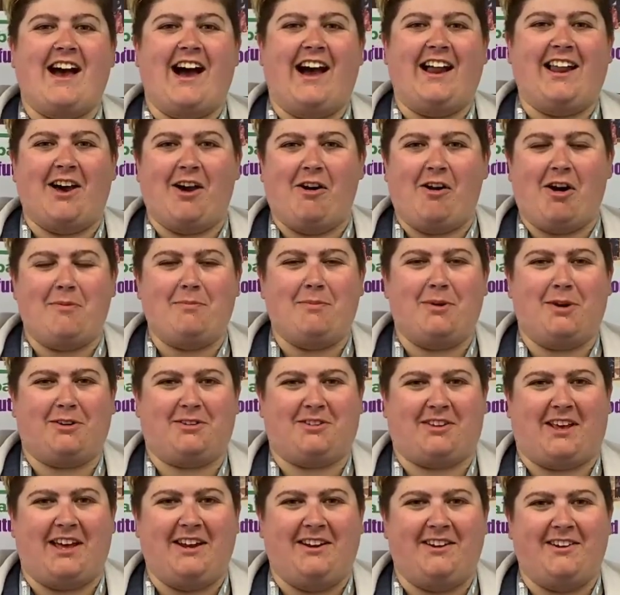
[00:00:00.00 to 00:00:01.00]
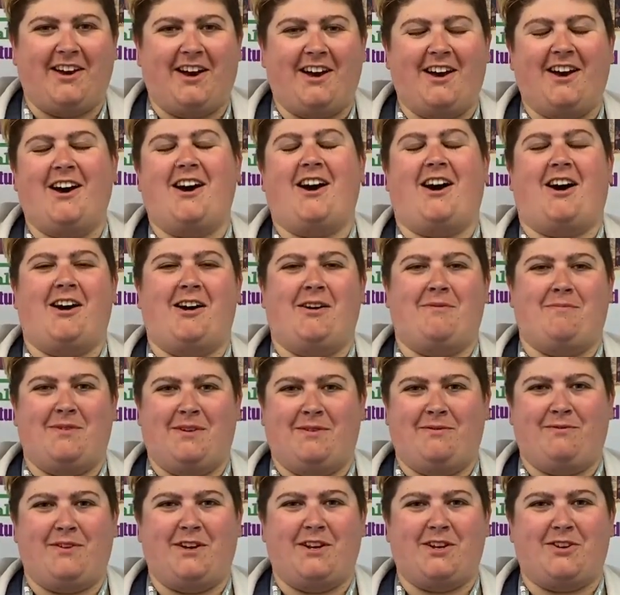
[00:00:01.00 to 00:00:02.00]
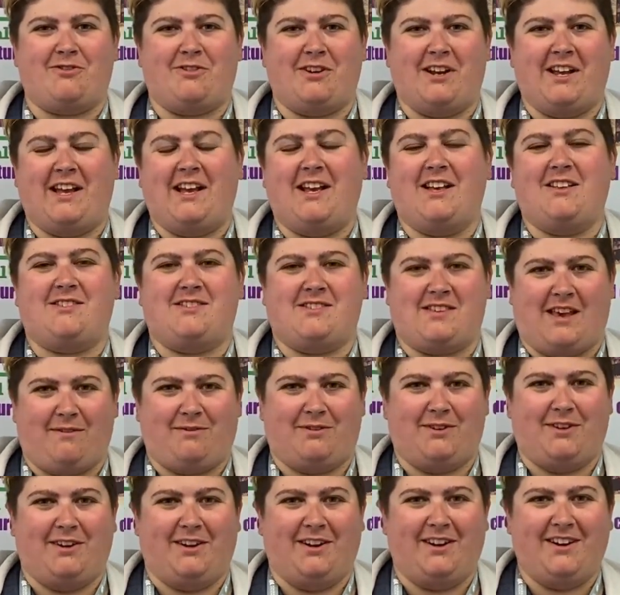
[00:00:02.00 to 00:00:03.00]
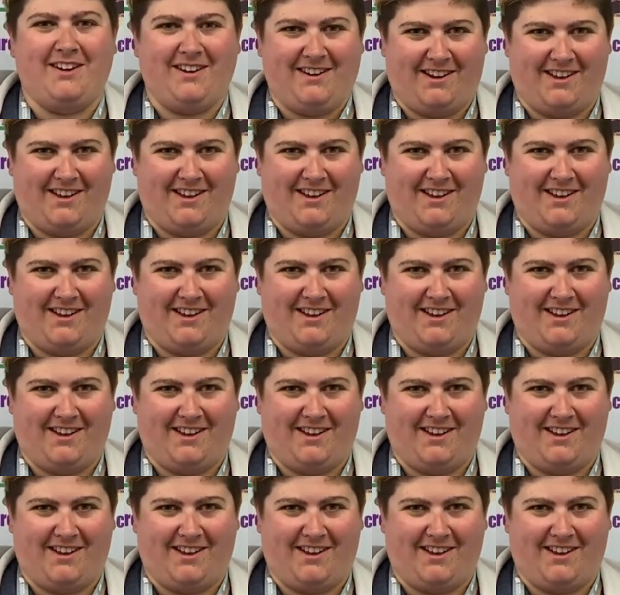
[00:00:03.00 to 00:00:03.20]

Hello, I'm Max Hender, I'm in Victory 7.